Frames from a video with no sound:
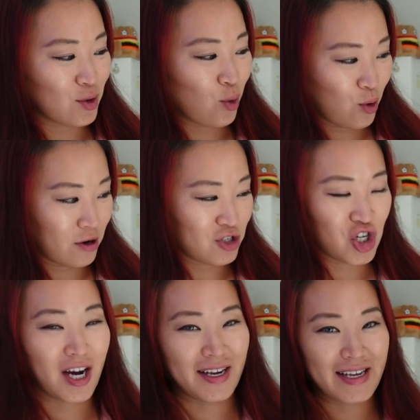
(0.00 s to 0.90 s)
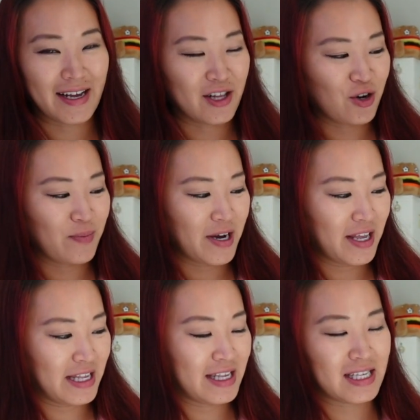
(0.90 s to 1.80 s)
orange on yellow, but
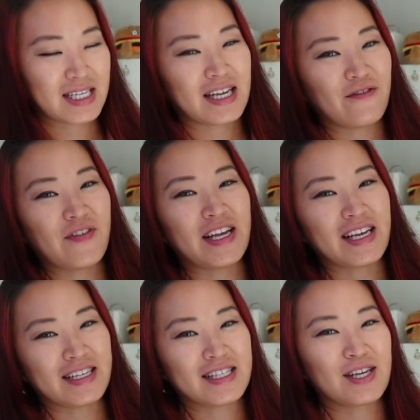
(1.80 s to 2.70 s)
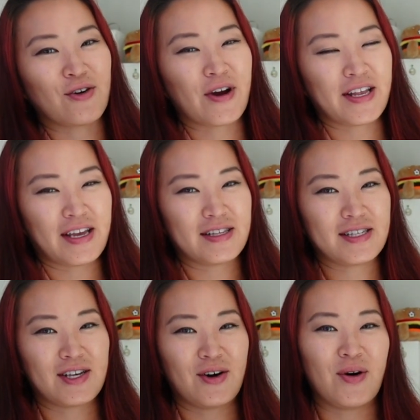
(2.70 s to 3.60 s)
it is kind of fading into the gradient,
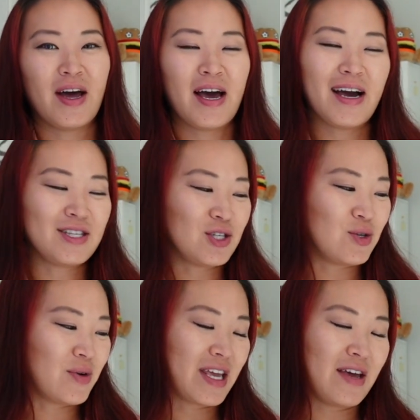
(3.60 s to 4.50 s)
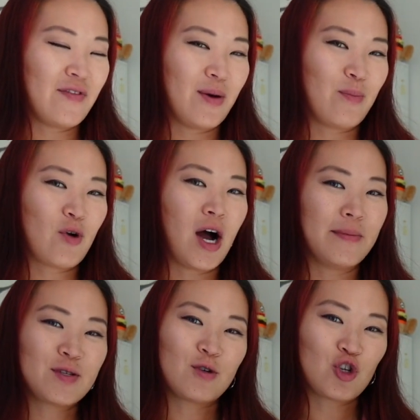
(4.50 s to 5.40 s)
so I do give them
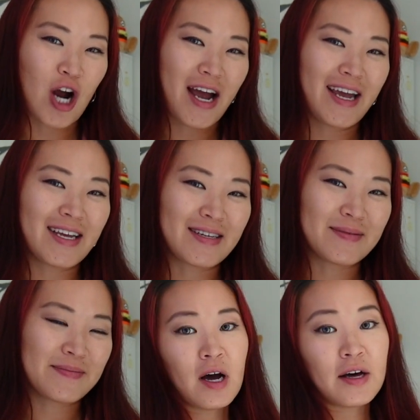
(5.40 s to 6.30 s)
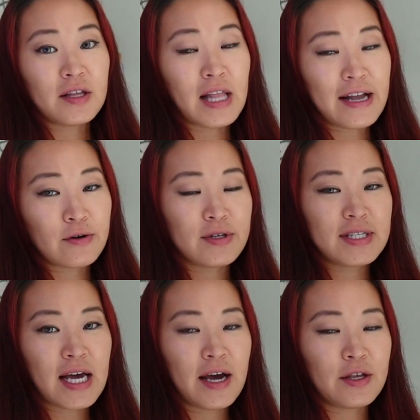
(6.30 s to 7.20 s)
props for trying. On the lateral
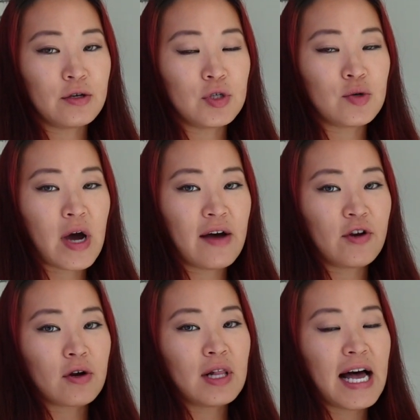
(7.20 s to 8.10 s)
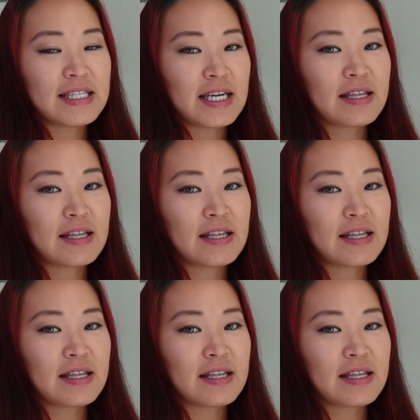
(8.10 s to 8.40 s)
side, you do have your classic